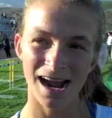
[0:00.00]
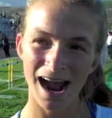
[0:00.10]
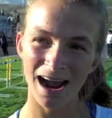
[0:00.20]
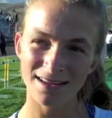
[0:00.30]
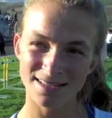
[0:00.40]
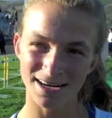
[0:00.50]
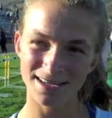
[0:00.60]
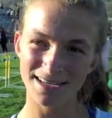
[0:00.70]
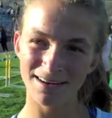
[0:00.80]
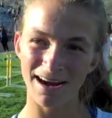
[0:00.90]
Yeah, I
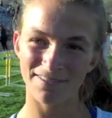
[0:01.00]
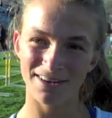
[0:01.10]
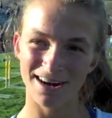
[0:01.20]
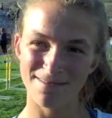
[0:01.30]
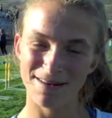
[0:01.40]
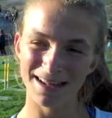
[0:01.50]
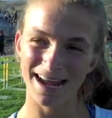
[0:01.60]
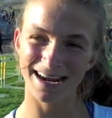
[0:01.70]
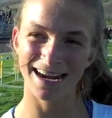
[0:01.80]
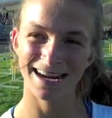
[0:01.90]
started to go after her, but
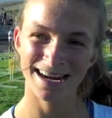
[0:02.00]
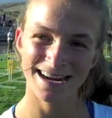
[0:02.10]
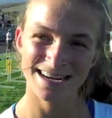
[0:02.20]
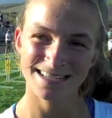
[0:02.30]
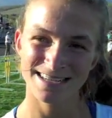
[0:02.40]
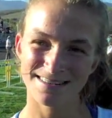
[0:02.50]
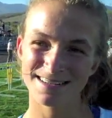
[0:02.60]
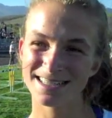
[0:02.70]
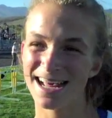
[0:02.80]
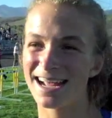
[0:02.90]
she
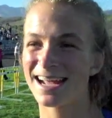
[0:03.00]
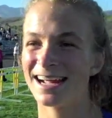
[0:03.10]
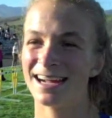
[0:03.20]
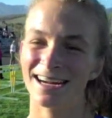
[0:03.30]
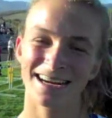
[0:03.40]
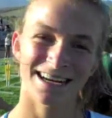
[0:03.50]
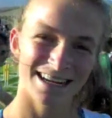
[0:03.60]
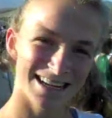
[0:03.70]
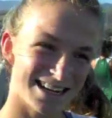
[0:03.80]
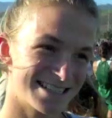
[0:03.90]
was
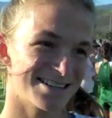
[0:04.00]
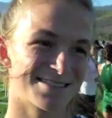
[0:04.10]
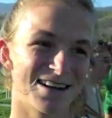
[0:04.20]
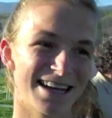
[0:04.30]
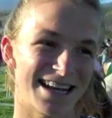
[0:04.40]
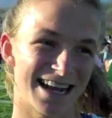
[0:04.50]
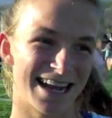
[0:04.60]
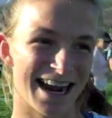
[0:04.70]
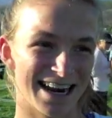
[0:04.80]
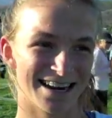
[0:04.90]
she was really
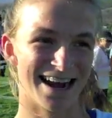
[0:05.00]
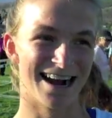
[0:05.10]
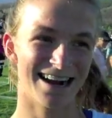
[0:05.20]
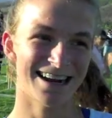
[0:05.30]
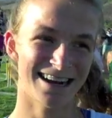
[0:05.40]
kicking. I don't know.